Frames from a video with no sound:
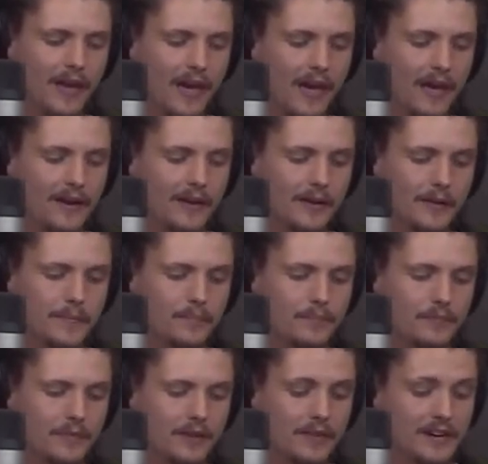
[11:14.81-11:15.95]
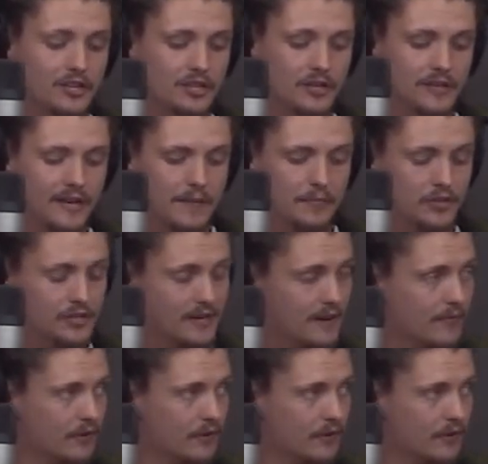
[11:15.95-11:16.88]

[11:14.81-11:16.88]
and um, eventually came to South